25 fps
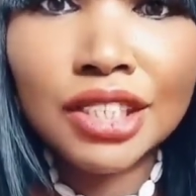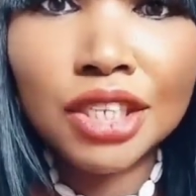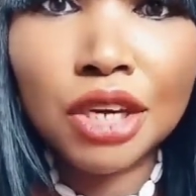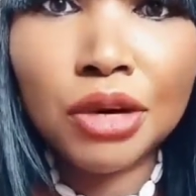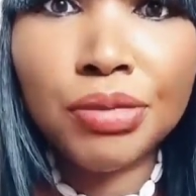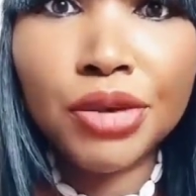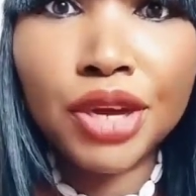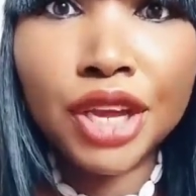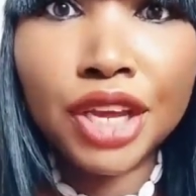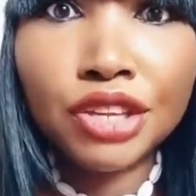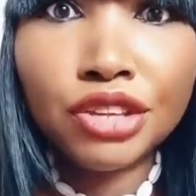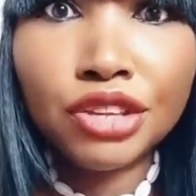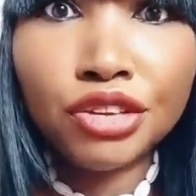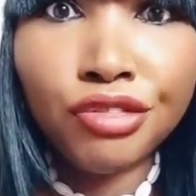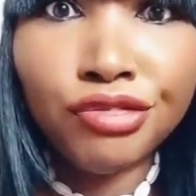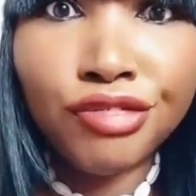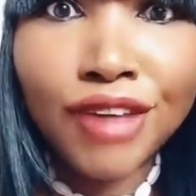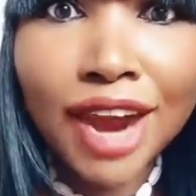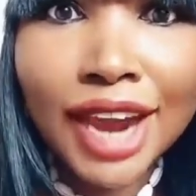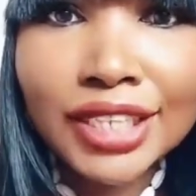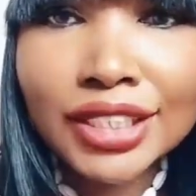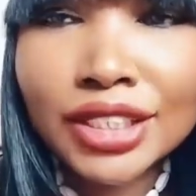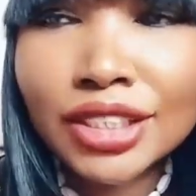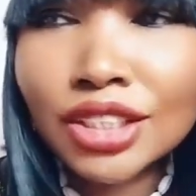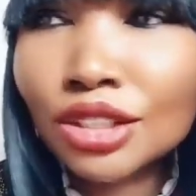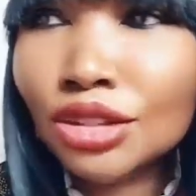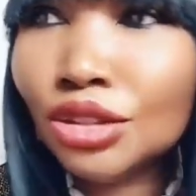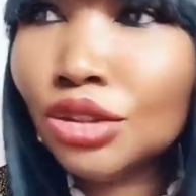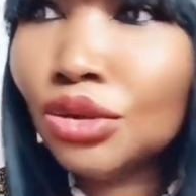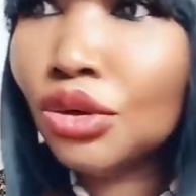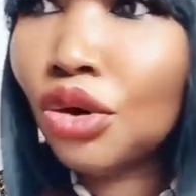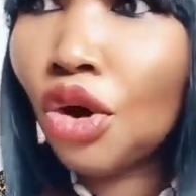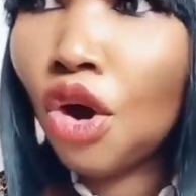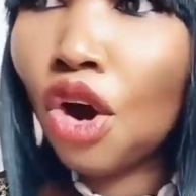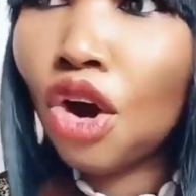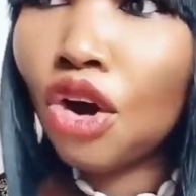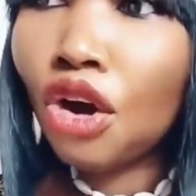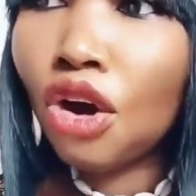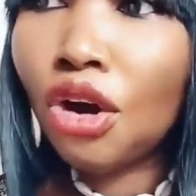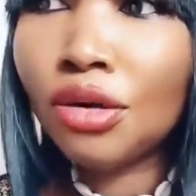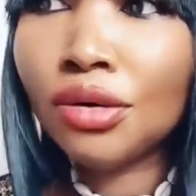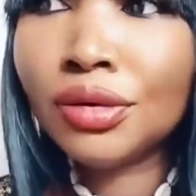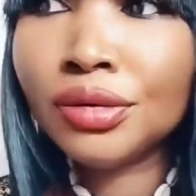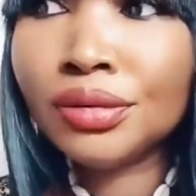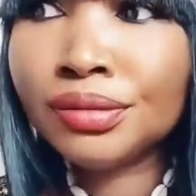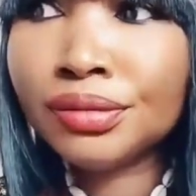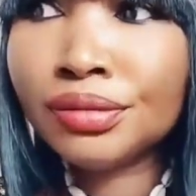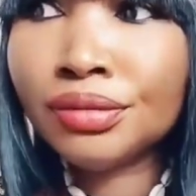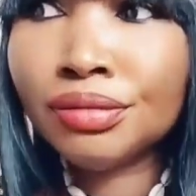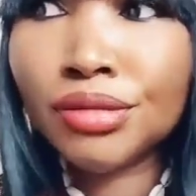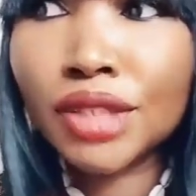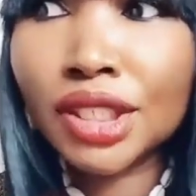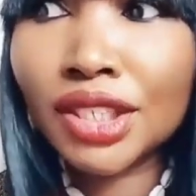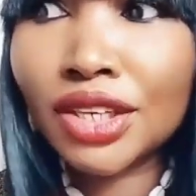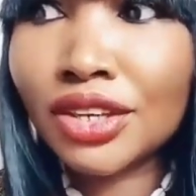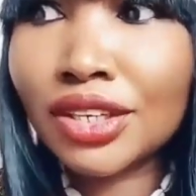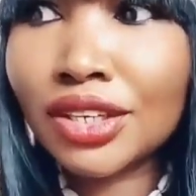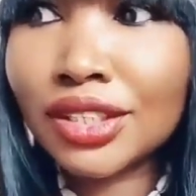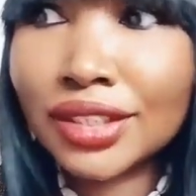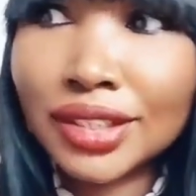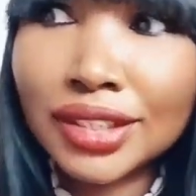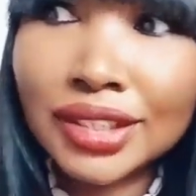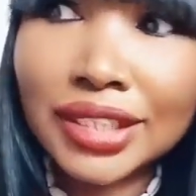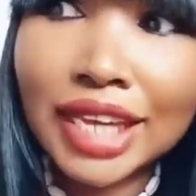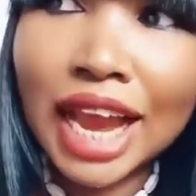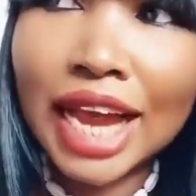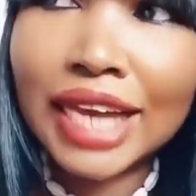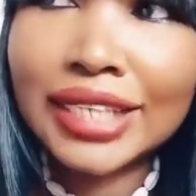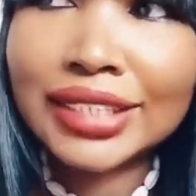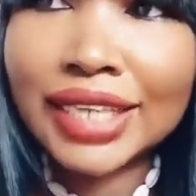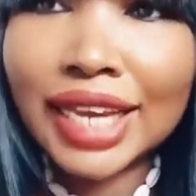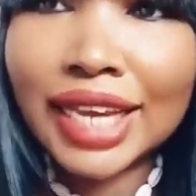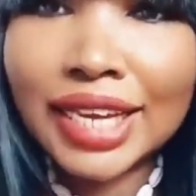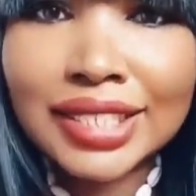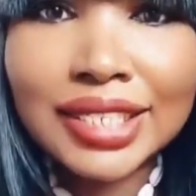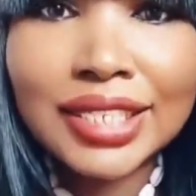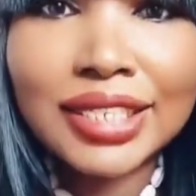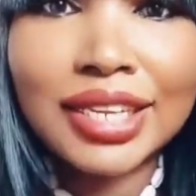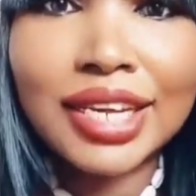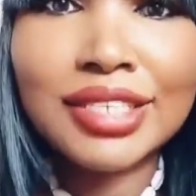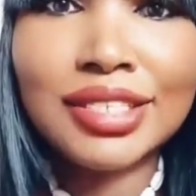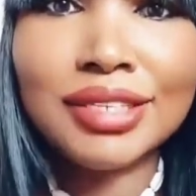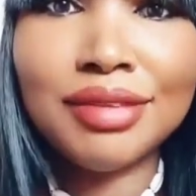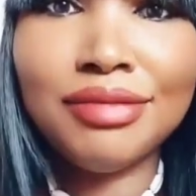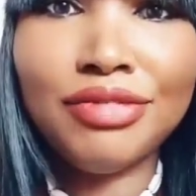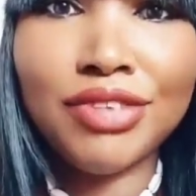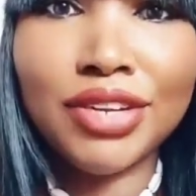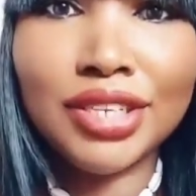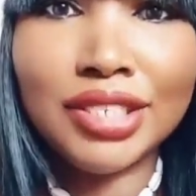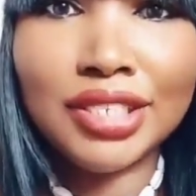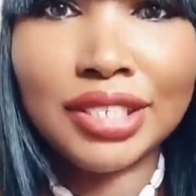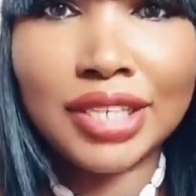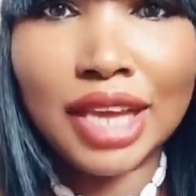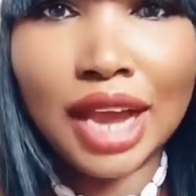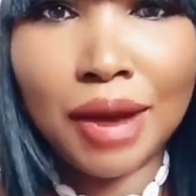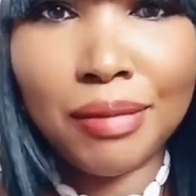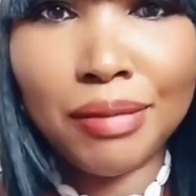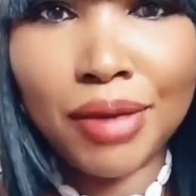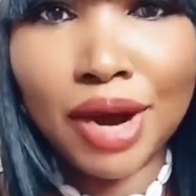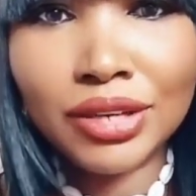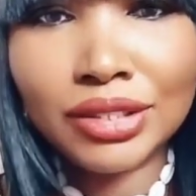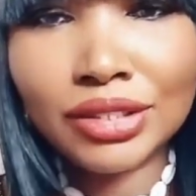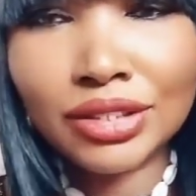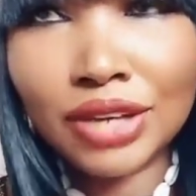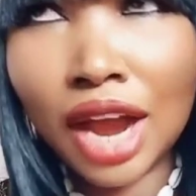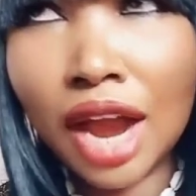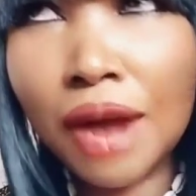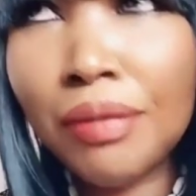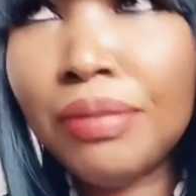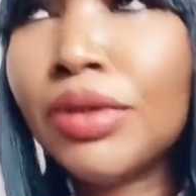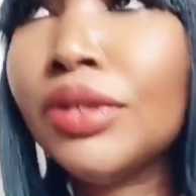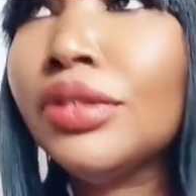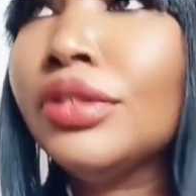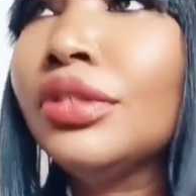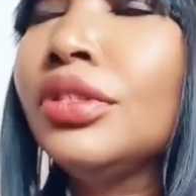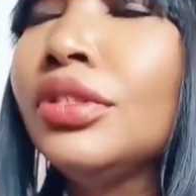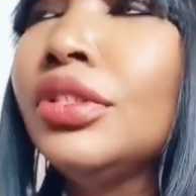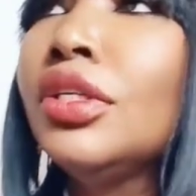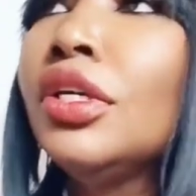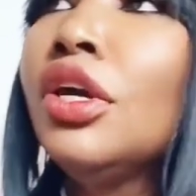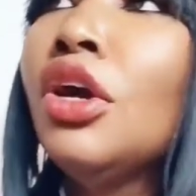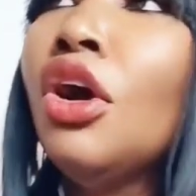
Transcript: They will begin to fight you all because they are sensing that something is about to happen.